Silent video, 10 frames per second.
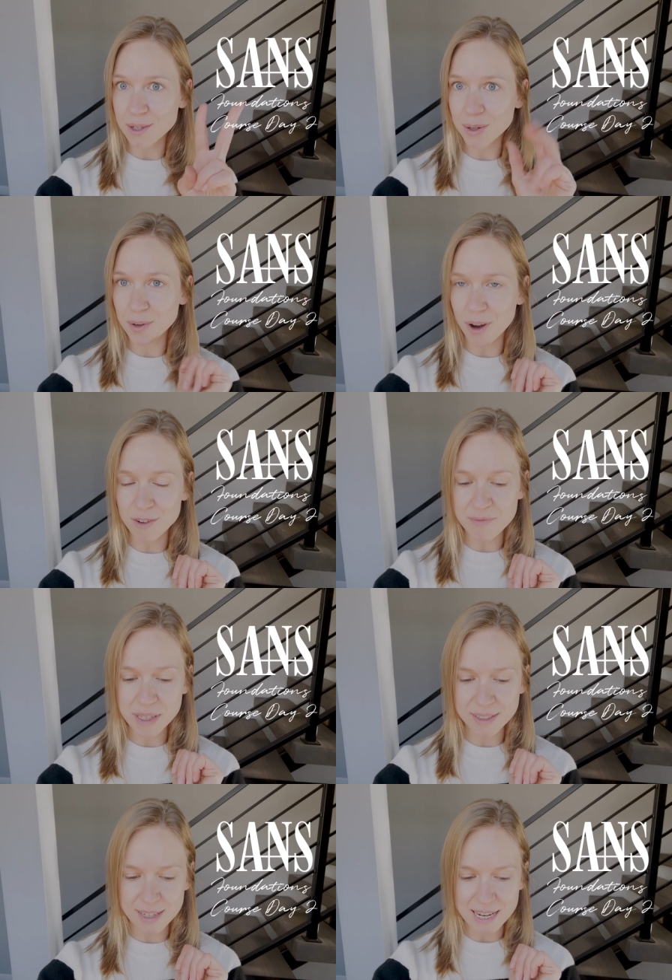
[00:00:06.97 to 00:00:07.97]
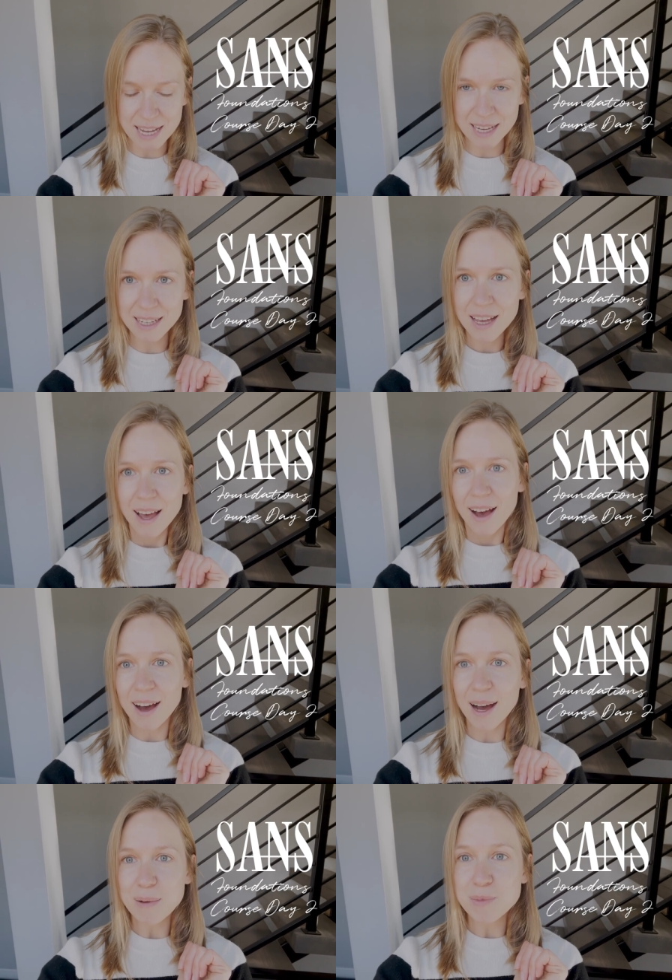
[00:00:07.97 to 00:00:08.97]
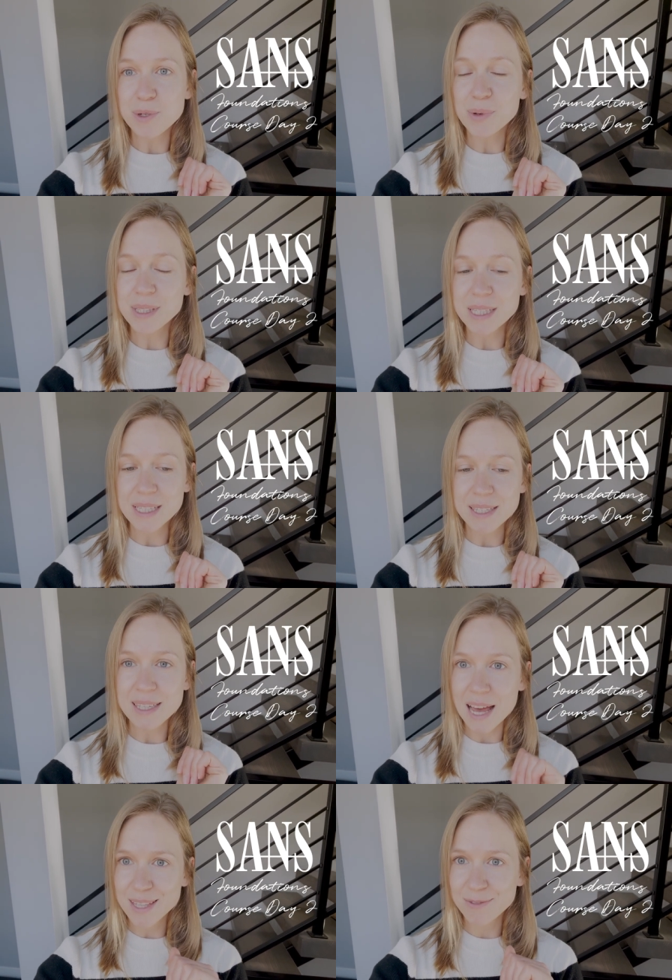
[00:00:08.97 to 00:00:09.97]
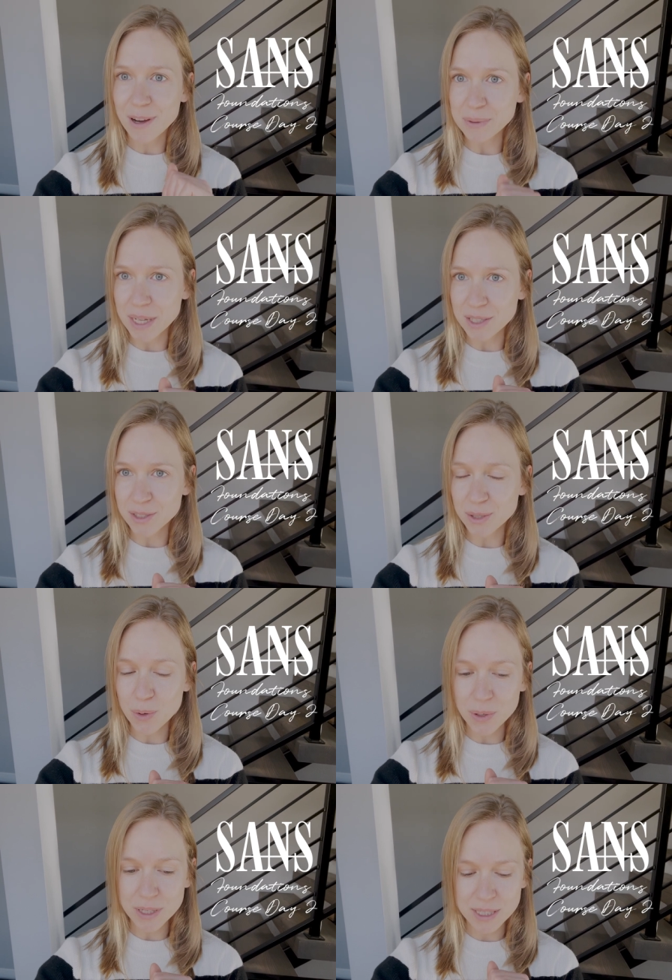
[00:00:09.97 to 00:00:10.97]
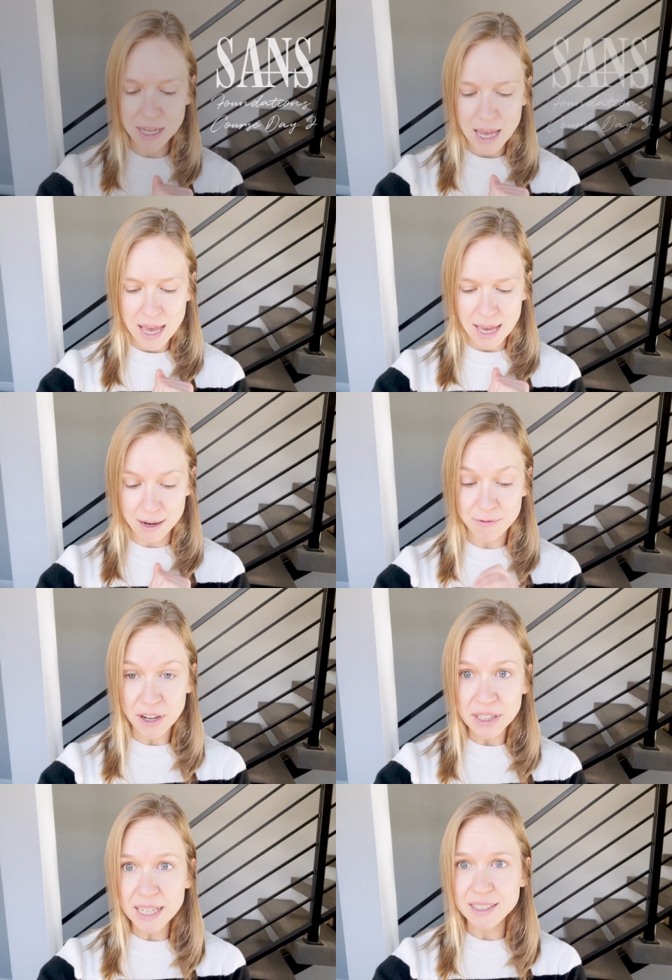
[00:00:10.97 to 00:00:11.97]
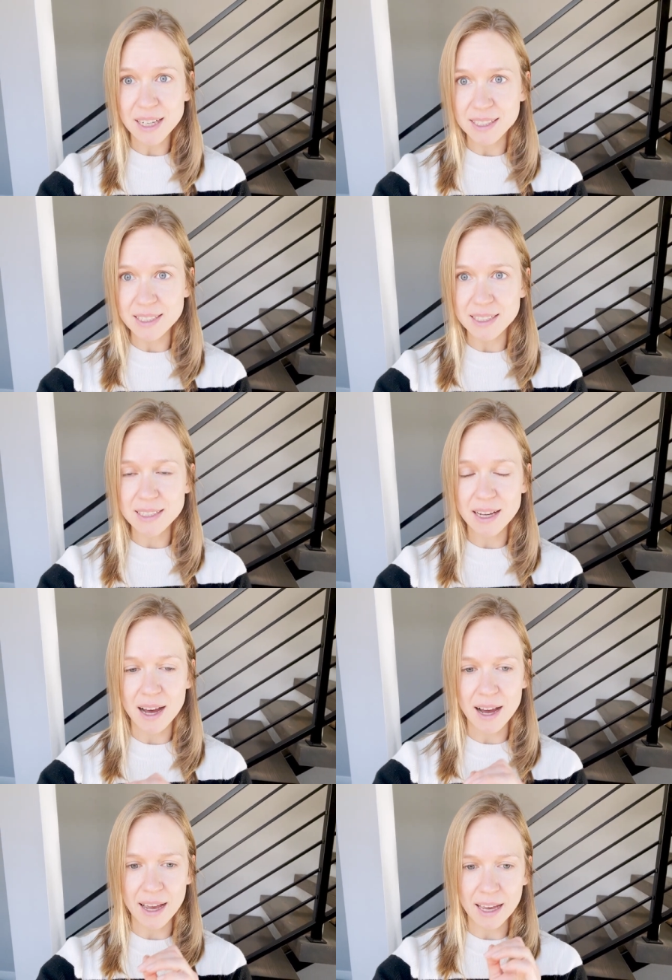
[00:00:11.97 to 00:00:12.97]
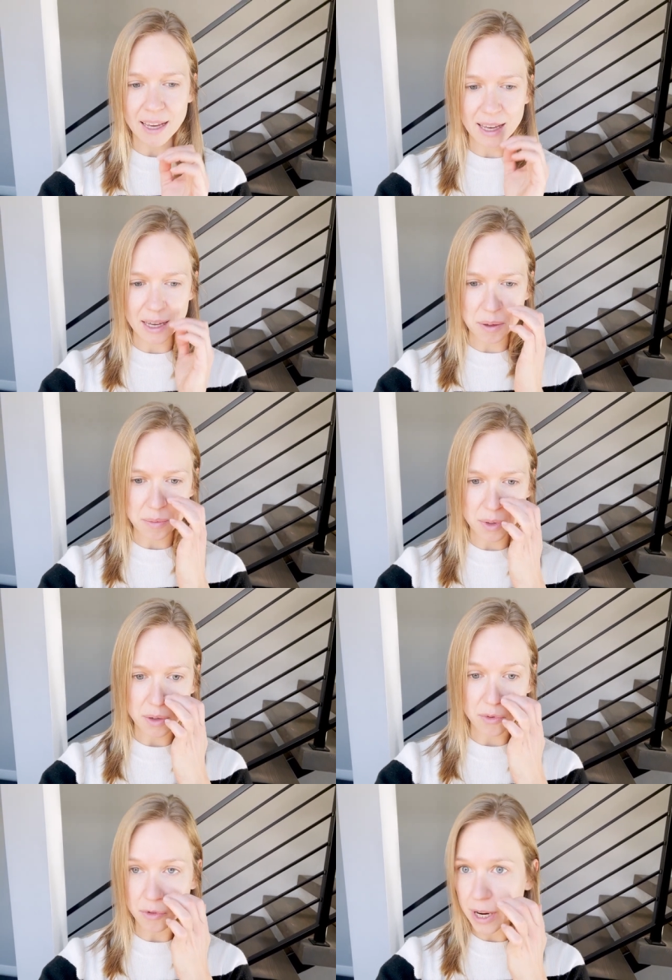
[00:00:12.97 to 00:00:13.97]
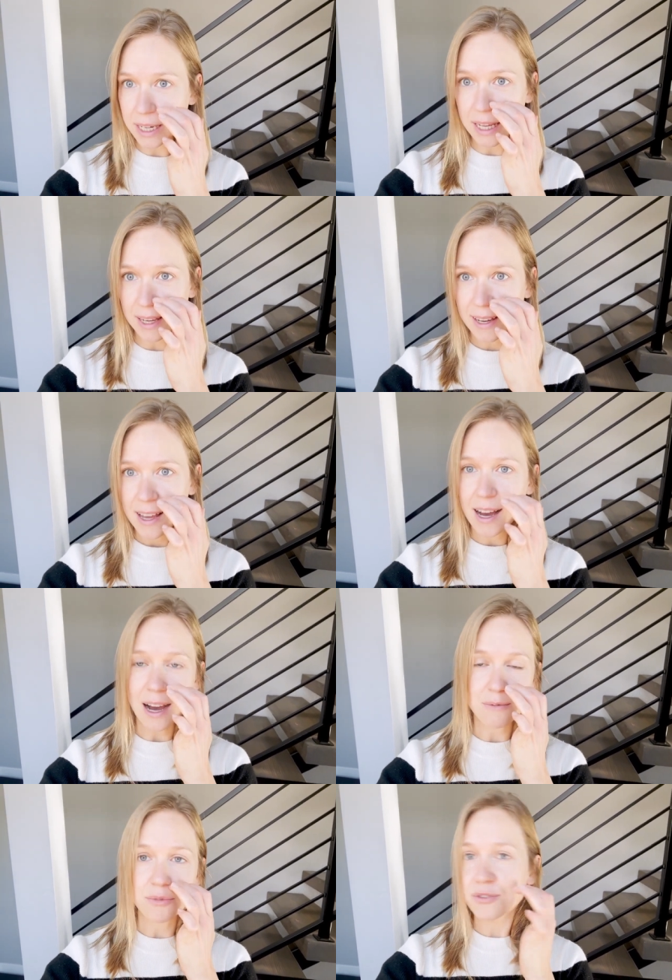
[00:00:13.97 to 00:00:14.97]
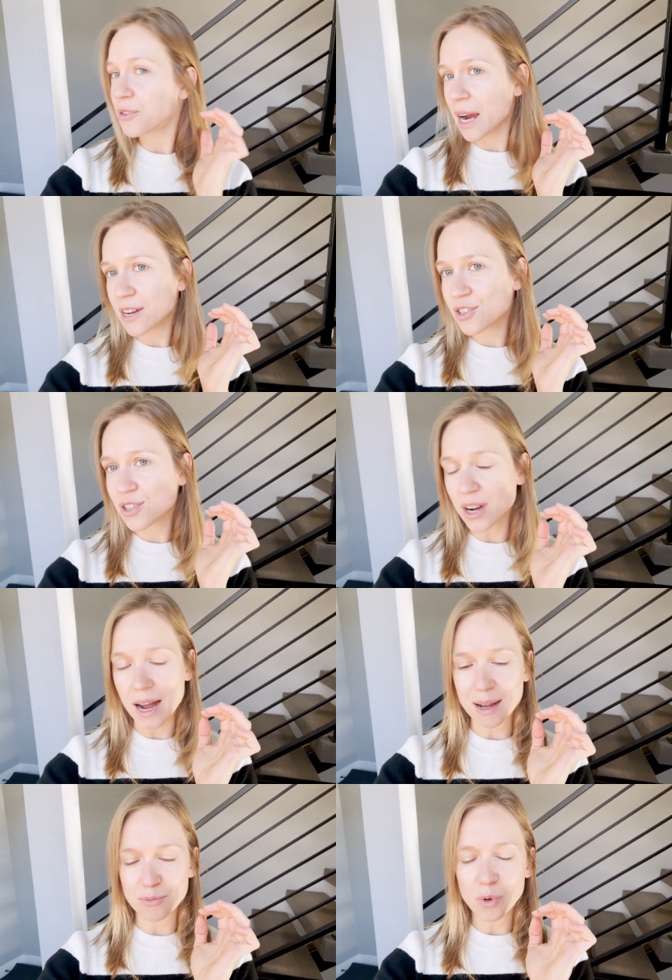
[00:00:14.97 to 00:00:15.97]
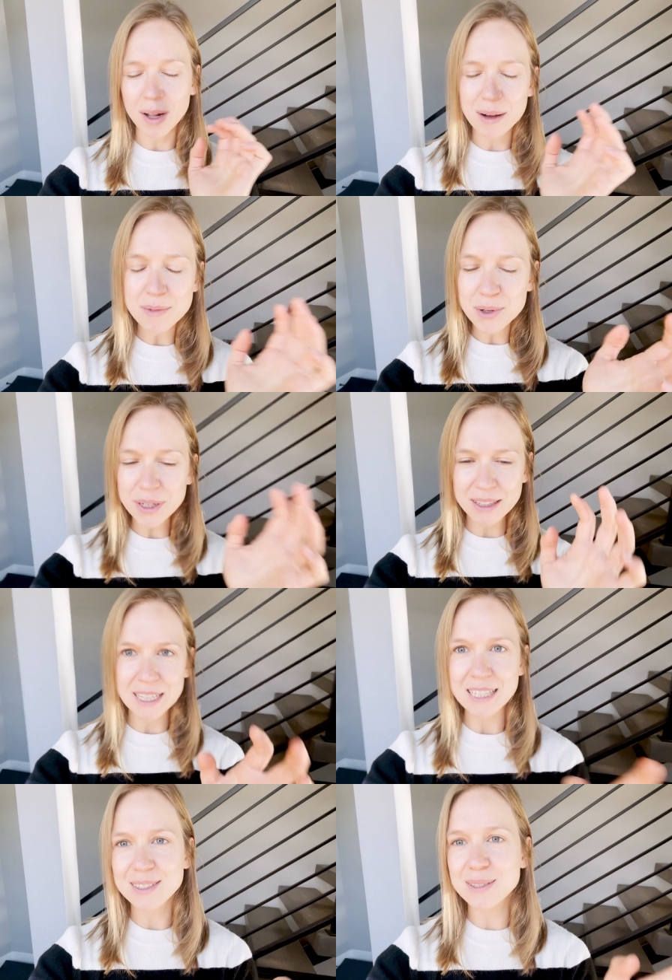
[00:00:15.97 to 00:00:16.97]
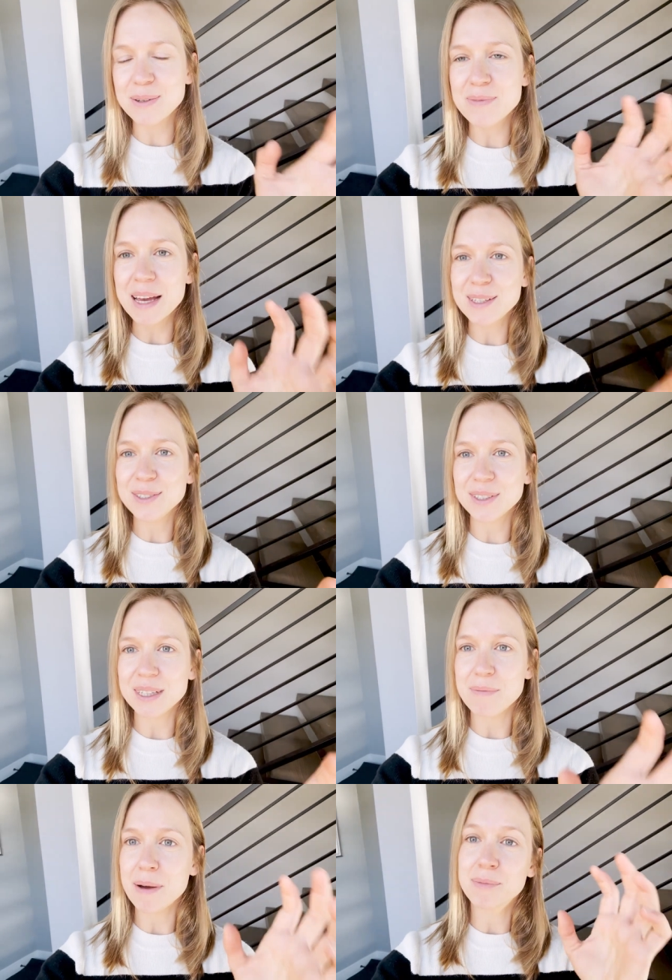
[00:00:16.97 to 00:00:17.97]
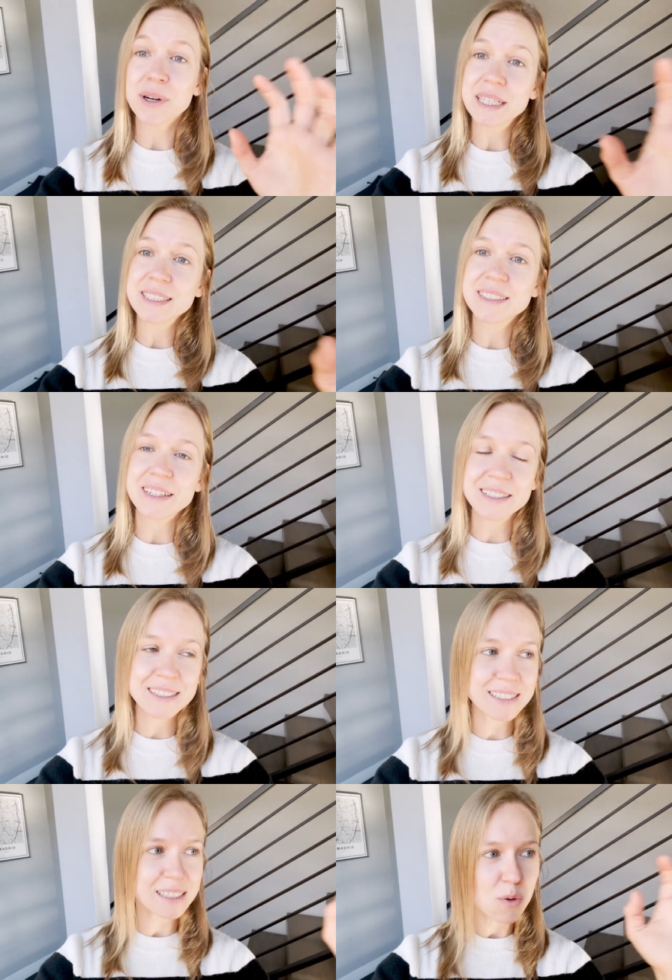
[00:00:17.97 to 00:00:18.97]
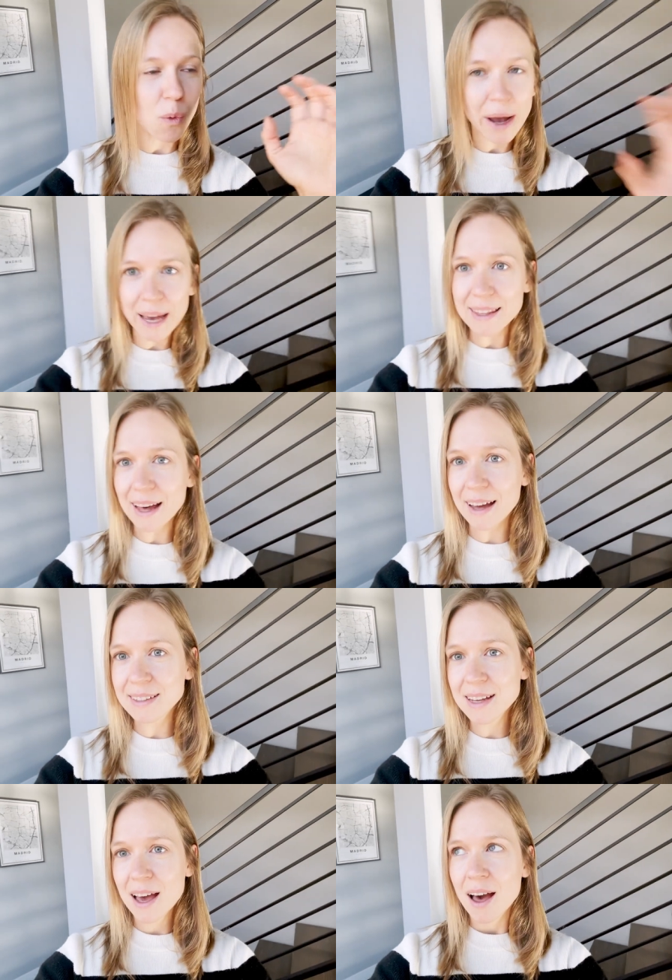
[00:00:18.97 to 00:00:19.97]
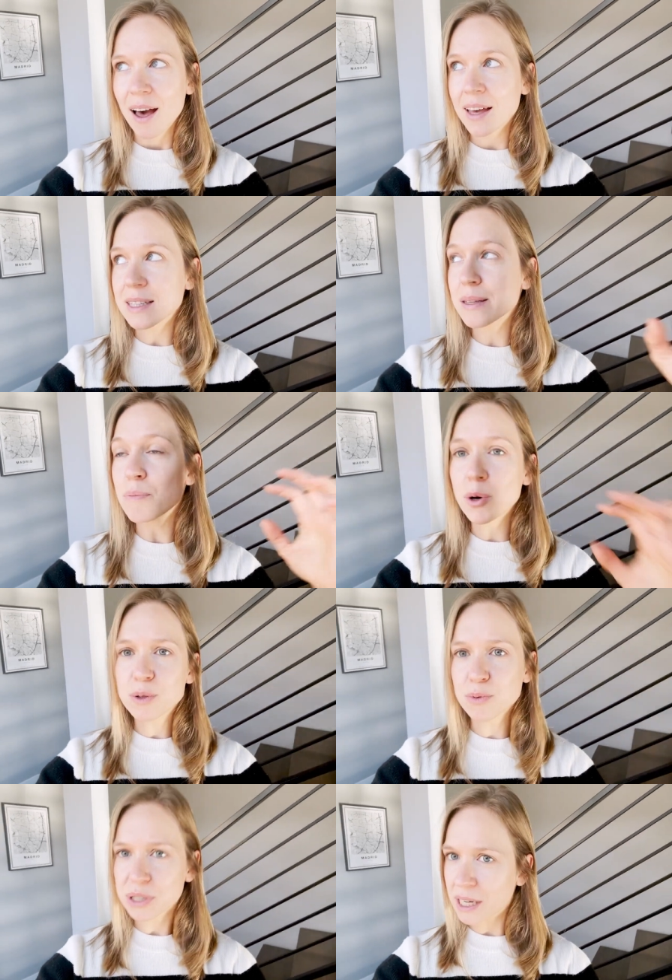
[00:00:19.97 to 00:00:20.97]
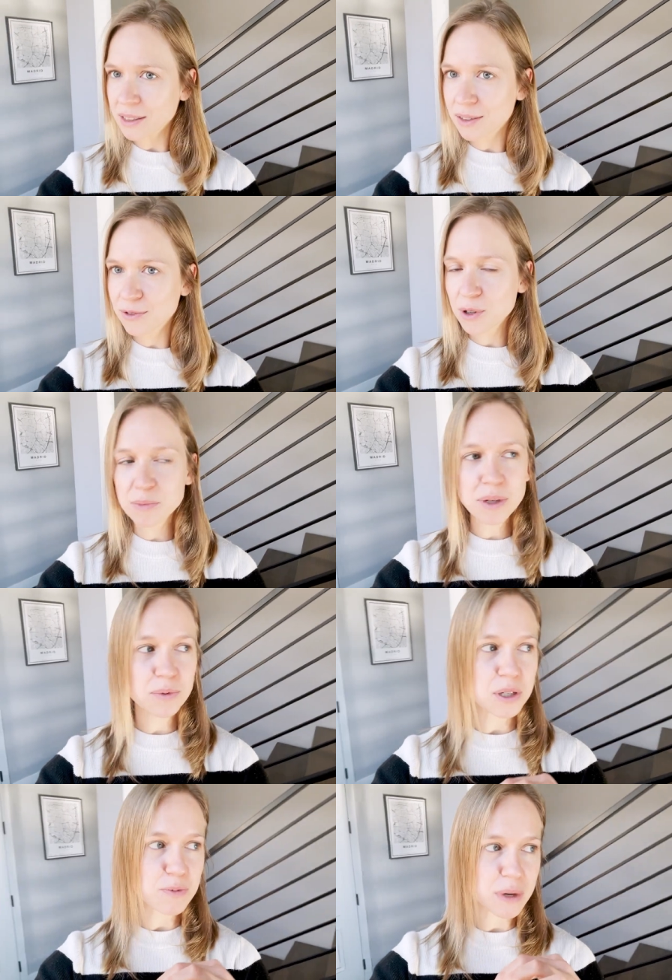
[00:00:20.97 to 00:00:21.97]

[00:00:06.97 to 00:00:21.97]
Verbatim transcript: 2 of me studying, doing the Sans Foundations course, and I'm very excited. I am ready, I'm fresh, I'm doing things to make sure that my morning starts in the way that is the most productive for me, which